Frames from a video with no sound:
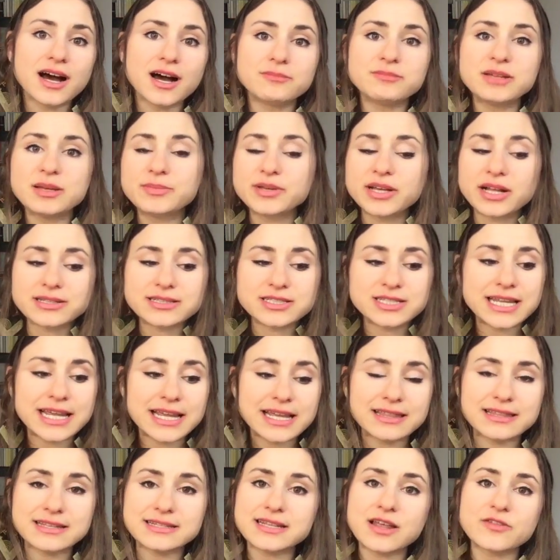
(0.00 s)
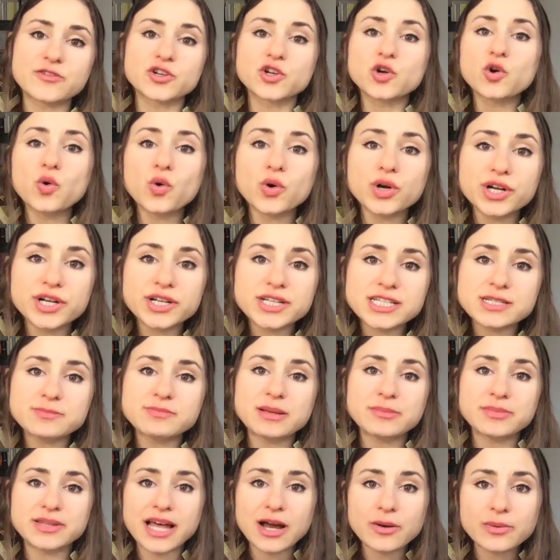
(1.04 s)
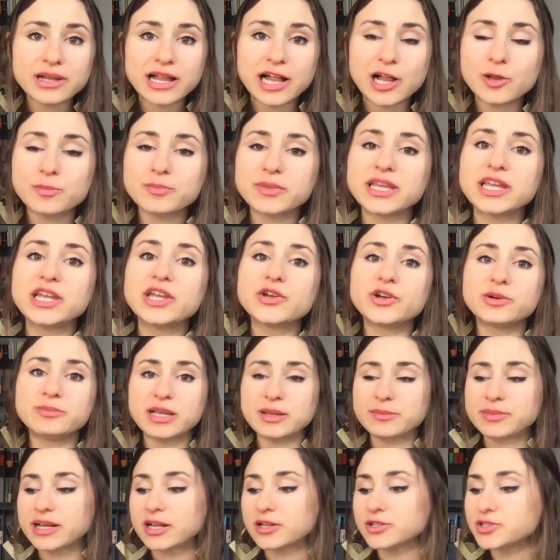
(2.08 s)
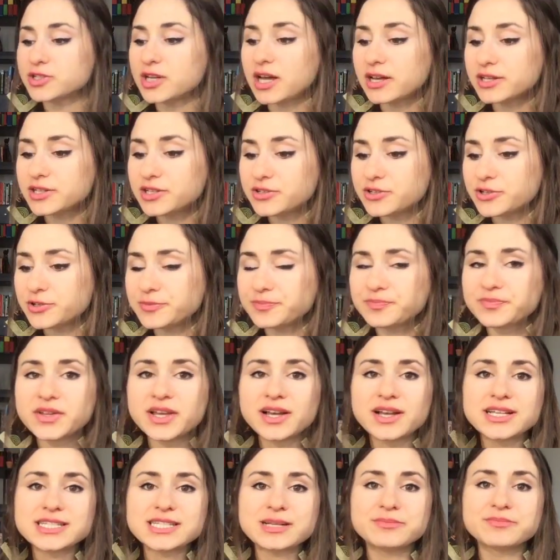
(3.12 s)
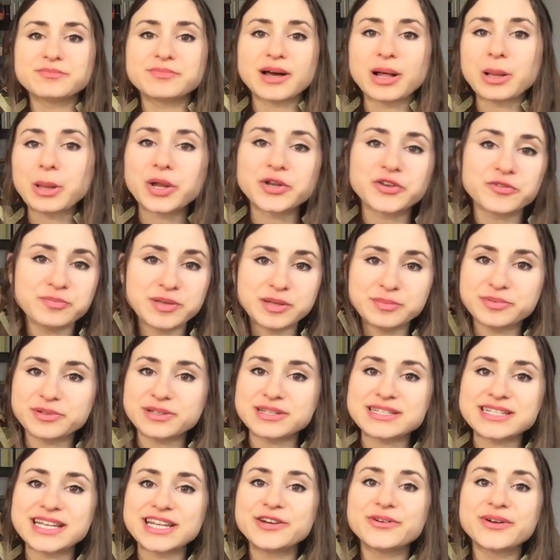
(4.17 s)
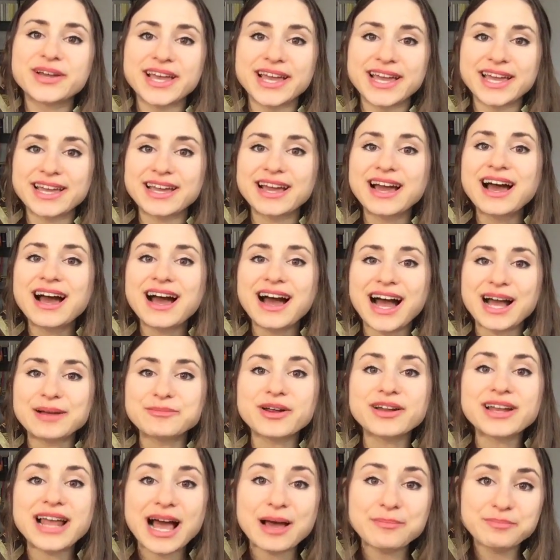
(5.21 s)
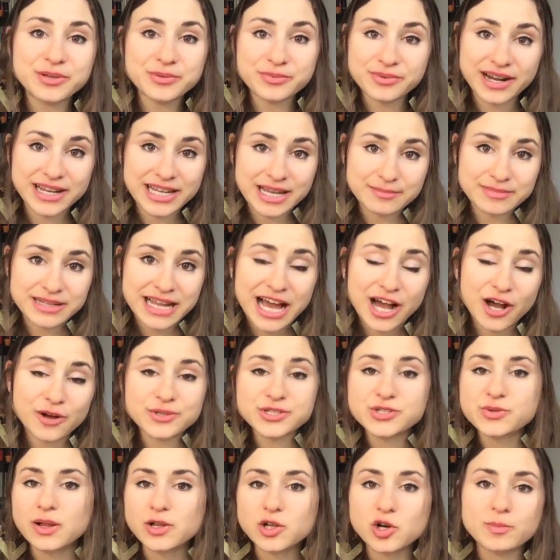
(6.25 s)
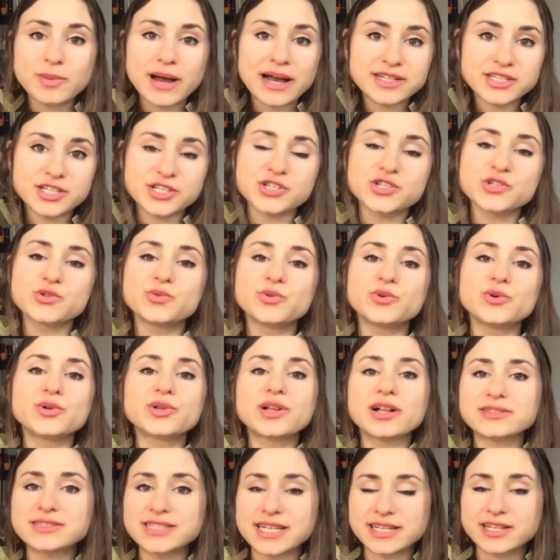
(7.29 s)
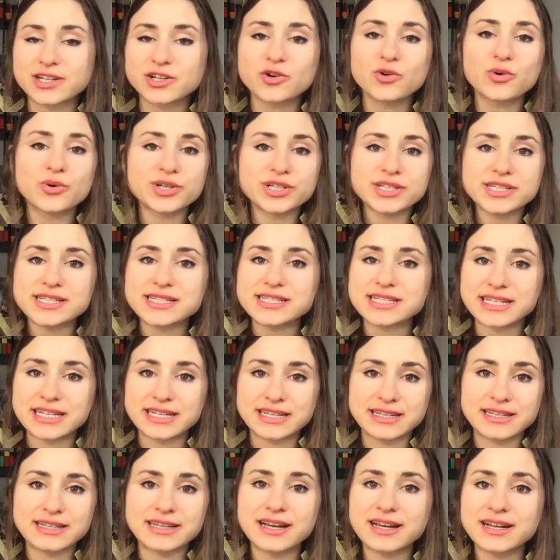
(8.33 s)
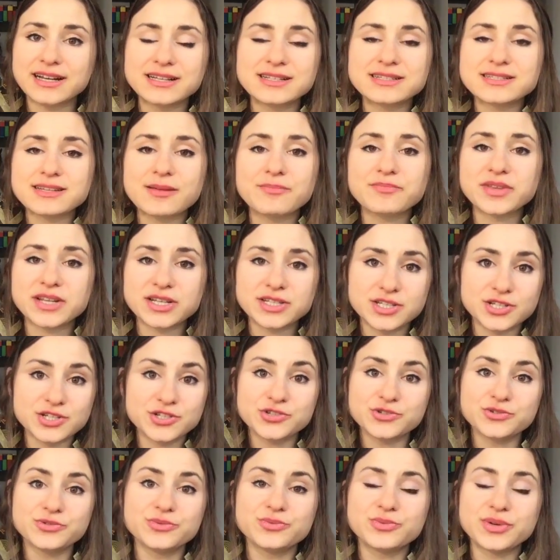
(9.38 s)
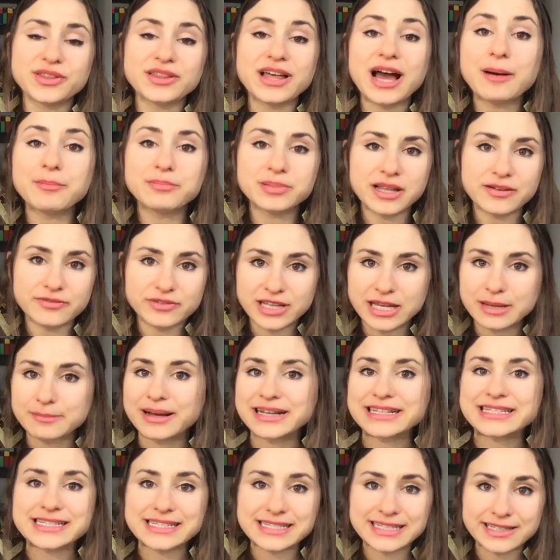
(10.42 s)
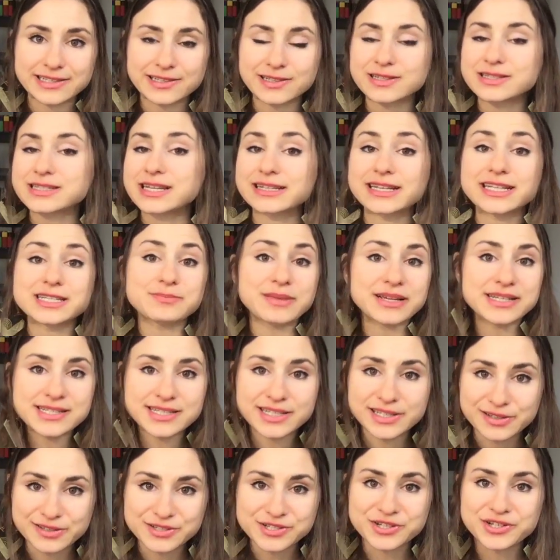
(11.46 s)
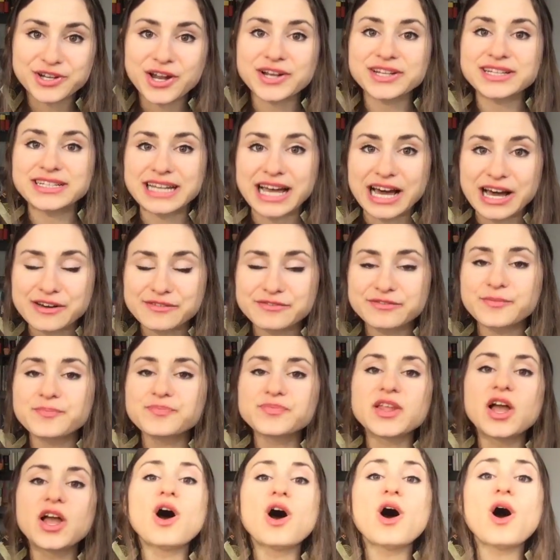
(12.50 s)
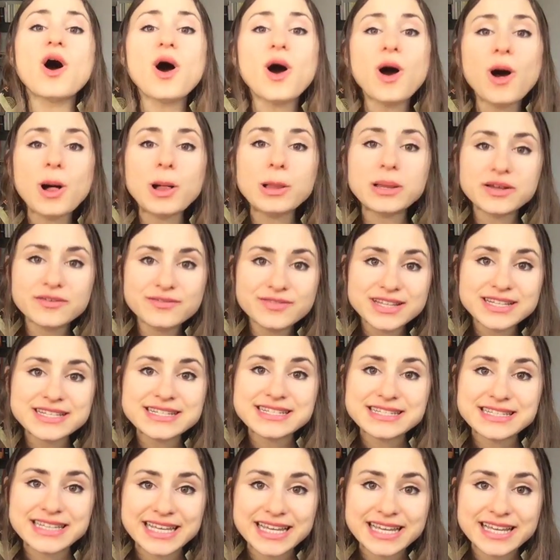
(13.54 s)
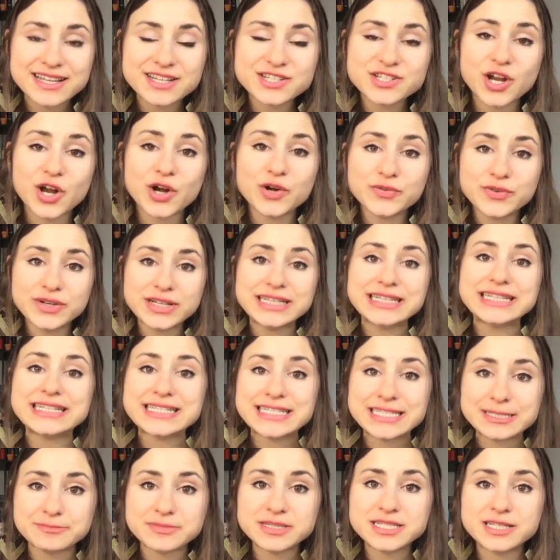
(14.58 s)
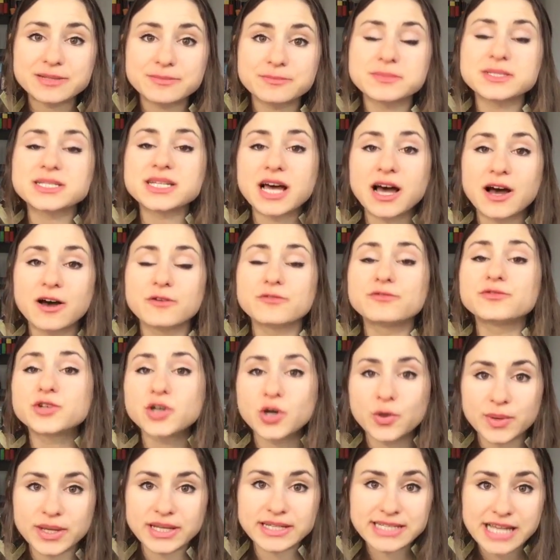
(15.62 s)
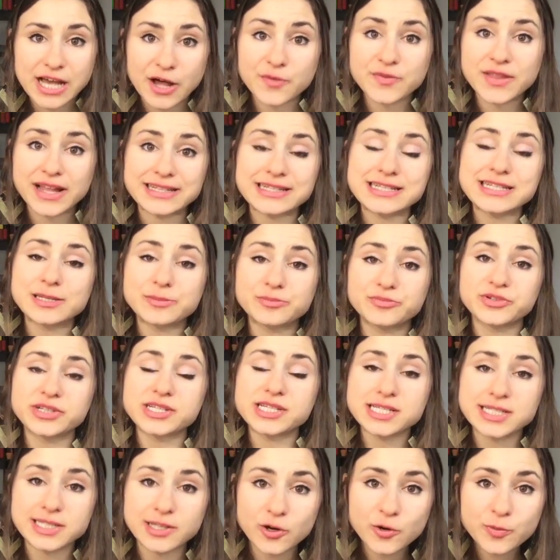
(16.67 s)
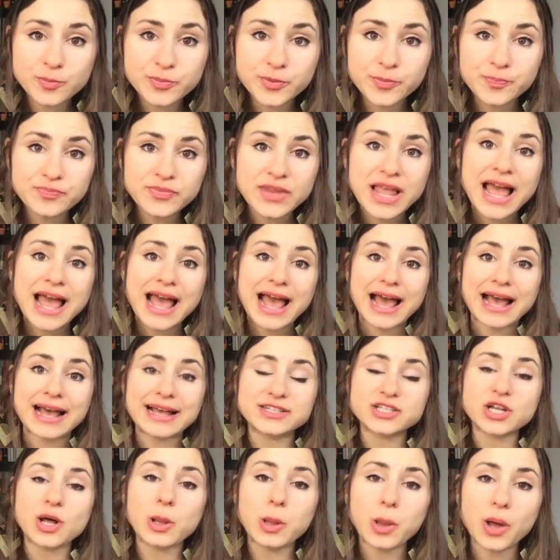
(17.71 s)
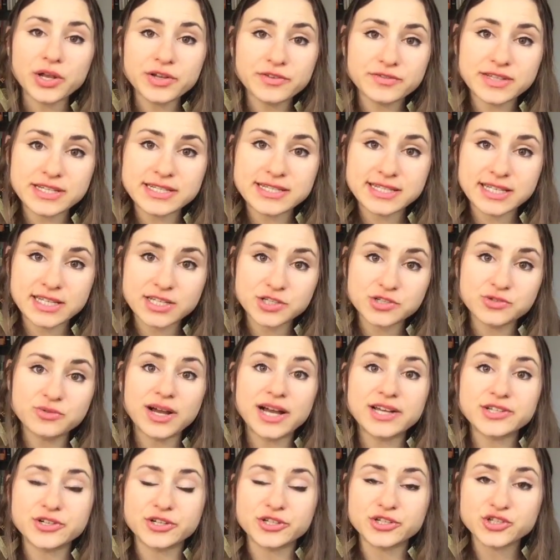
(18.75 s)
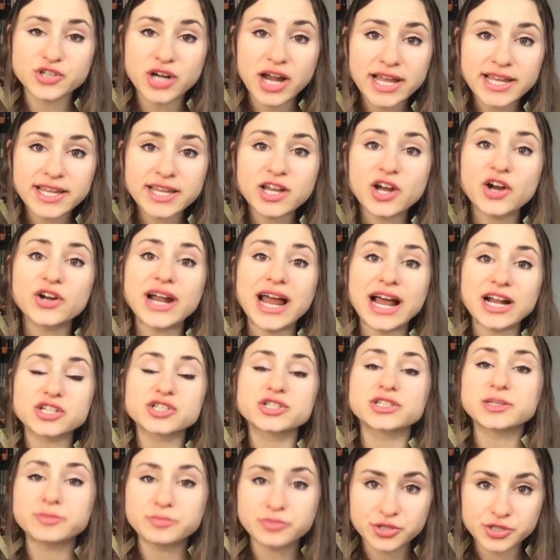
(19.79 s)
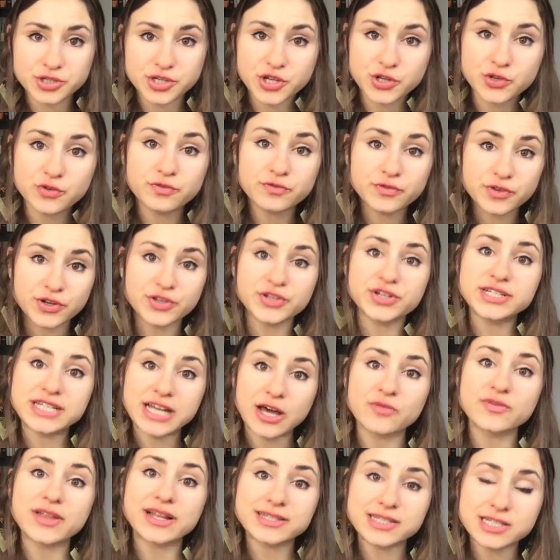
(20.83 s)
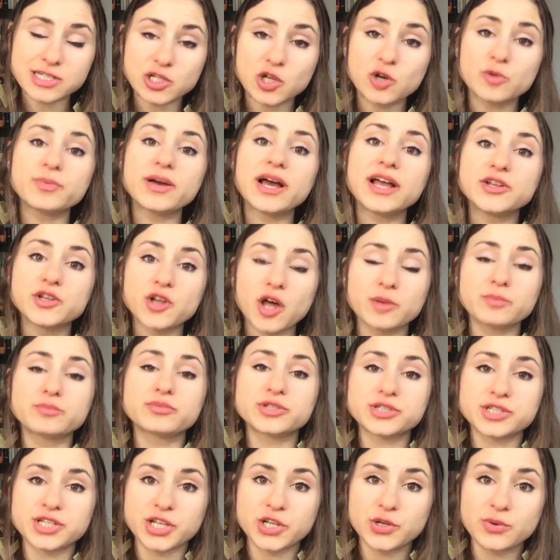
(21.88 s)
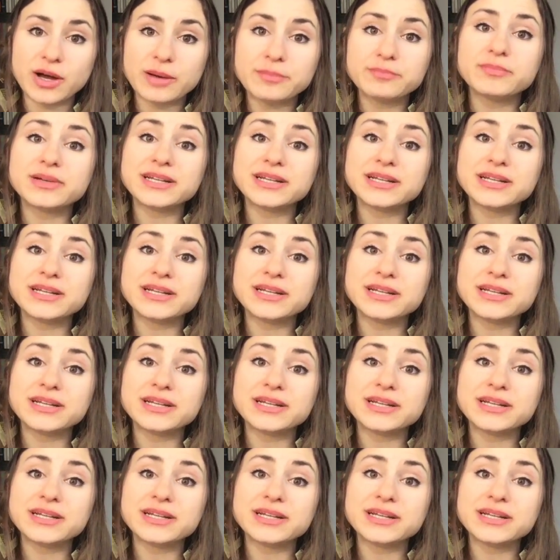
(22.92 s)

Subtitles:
Maybe I'll take this other course. Maybe that will help me. Or maybe I'll, a lot of people say, okay, I'm not happy where I am now, so I'll go back to school. I'll take a course in something to do with up-leveling my skills. I guess my skills are not enough. All of these things are really symptoms of going down that slippery slope. And a lot of these things you guys are trying are actually pushing you further down that slope and not pushing you up.